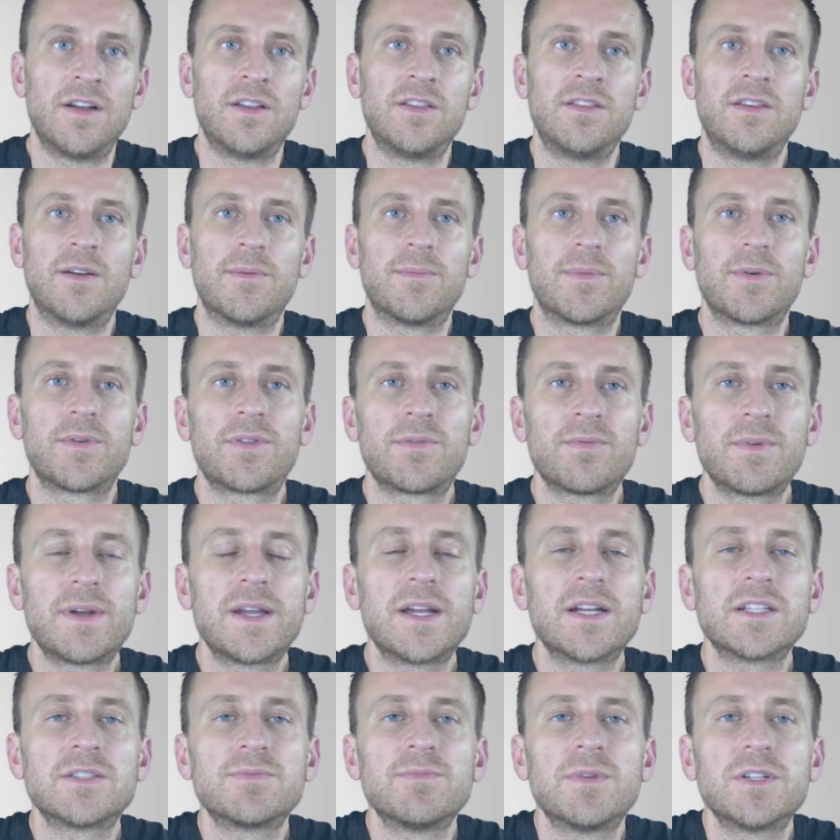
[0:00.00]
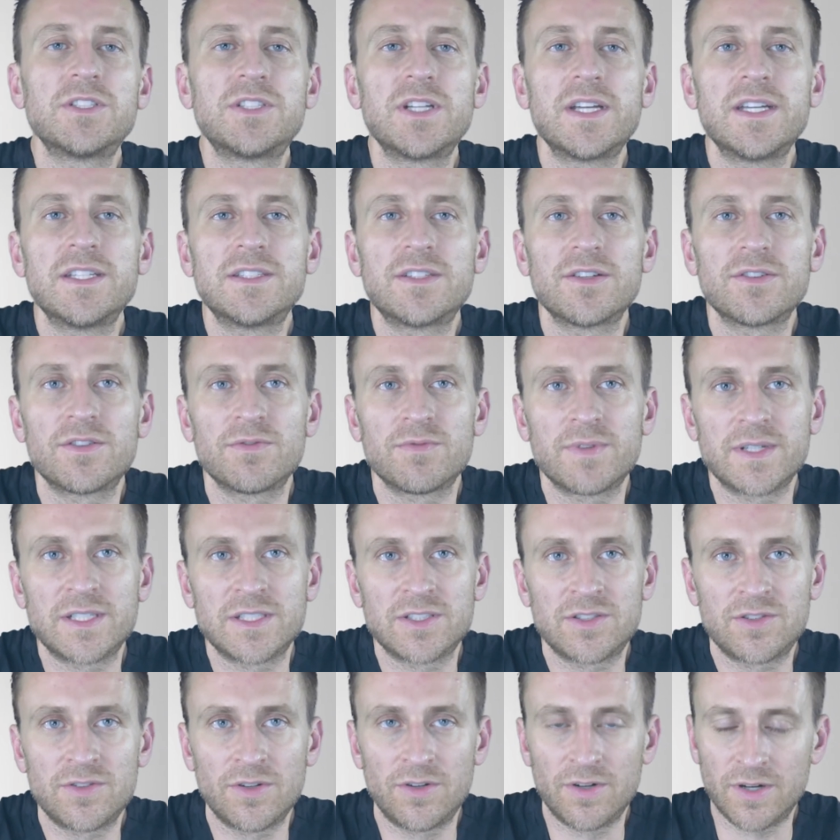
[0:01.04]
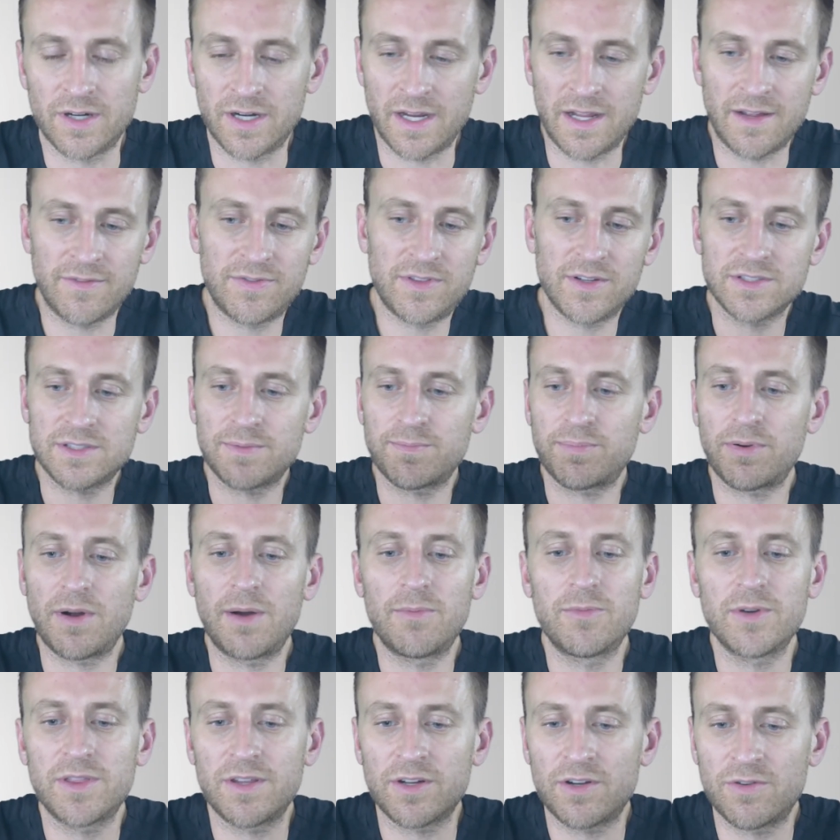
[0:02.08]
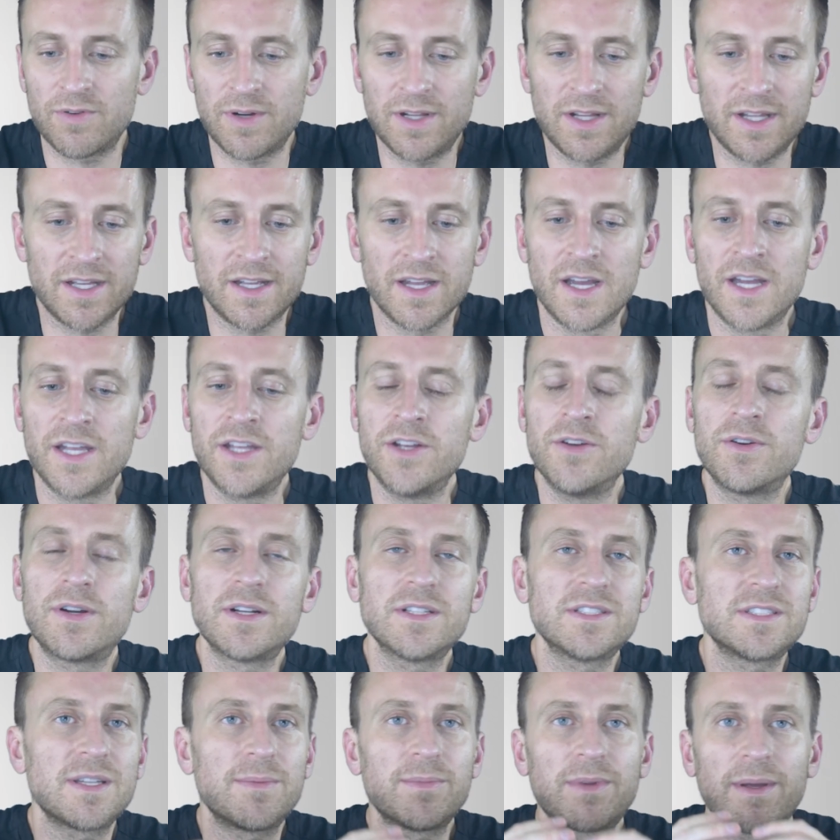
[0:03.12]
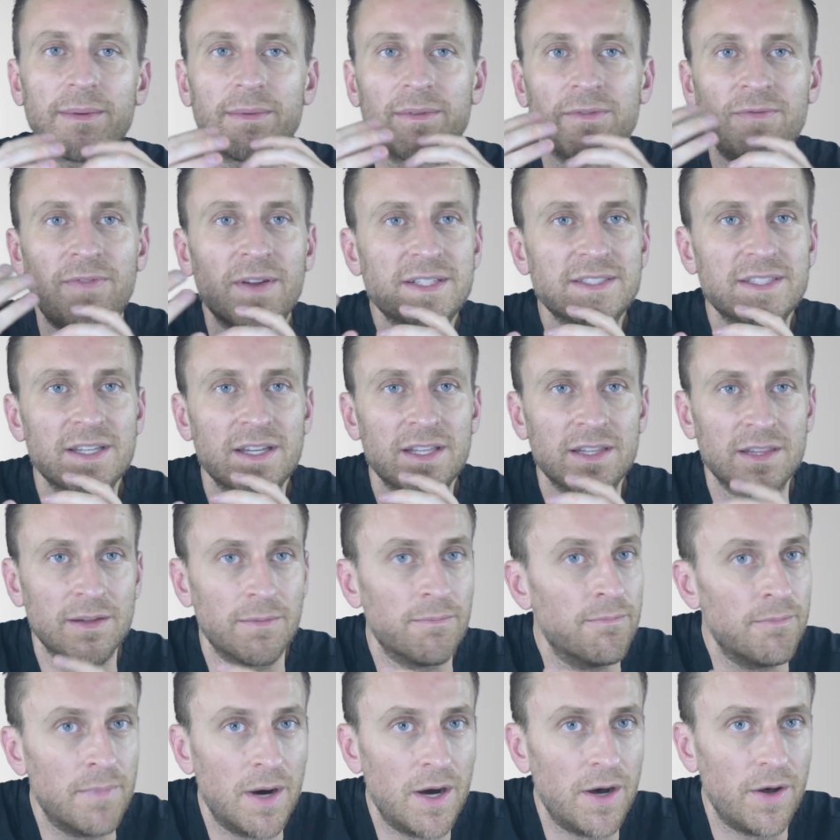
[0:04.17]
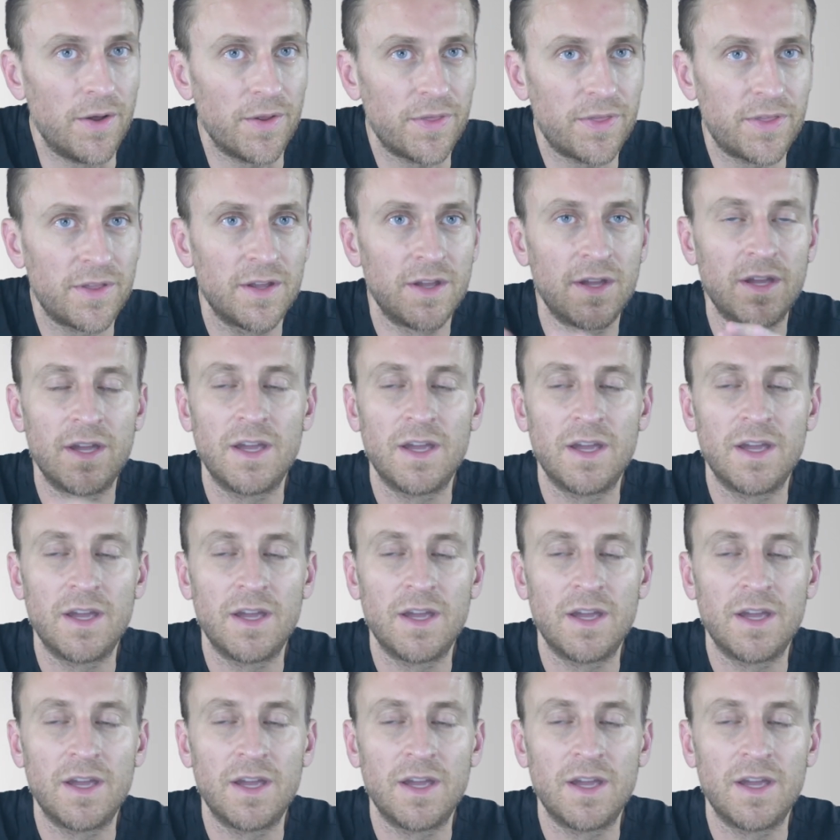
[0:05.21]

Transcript: Number 3, it's much easier to restore. If there's a problem with acrylic, you can sometimes fix it in the mouth.